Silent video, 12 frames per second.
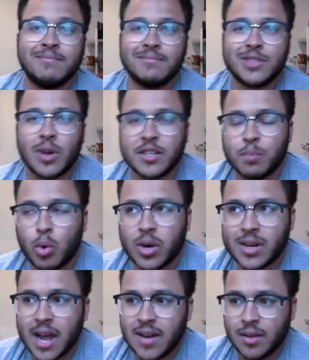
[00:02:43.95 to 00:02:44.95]
So I was born
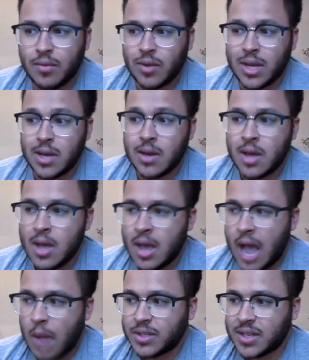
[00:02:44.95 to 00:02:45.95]
in '93,
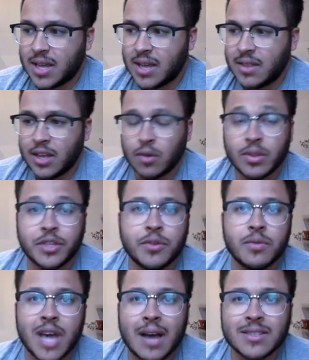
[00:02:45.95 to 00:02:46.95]
I was a kid in the early
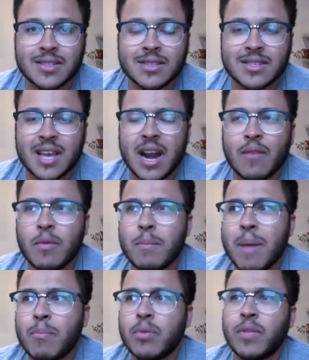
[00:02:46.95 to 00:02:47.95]
2000s, and I
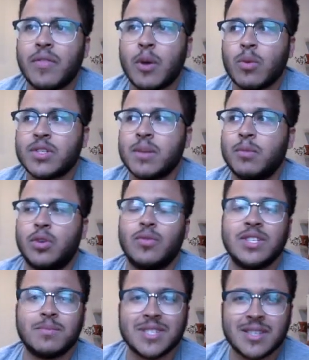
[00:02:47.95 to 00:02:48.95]
remember that there were some
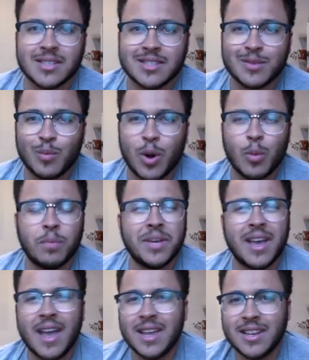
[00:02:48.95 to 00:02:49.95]
Christmases where it would
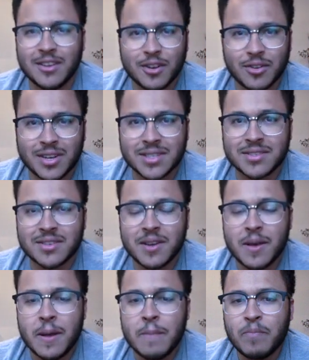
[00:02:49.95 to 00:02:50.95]
be 80 degrees.
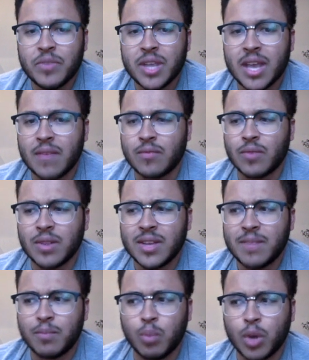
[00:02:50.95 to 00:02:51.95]
It
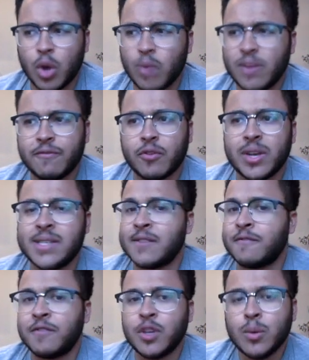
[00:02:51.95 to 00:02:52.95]
really would only freeze a
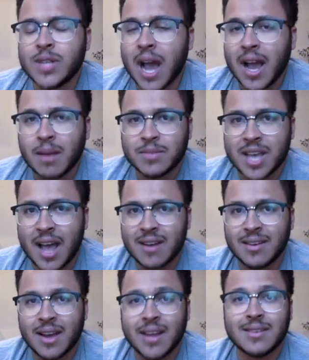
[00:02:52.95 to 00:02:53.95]
few times
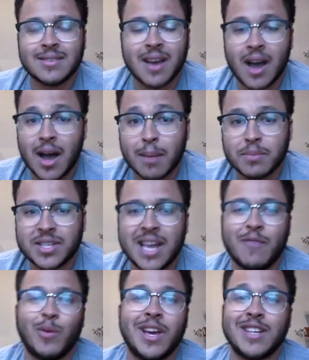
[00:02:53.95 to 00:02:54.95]
at night tops,
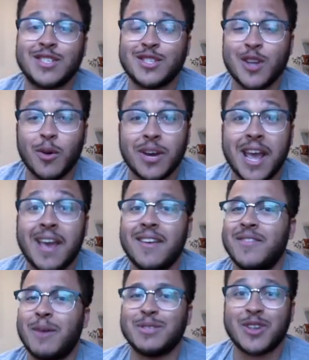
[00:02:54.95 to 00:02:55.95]
and if we got a snow day,
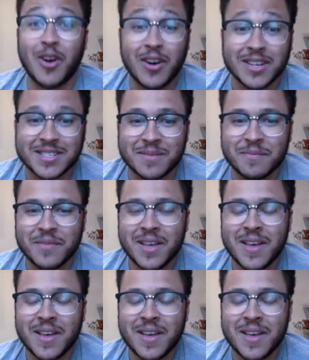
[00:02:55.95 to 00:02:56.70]
that was awesome.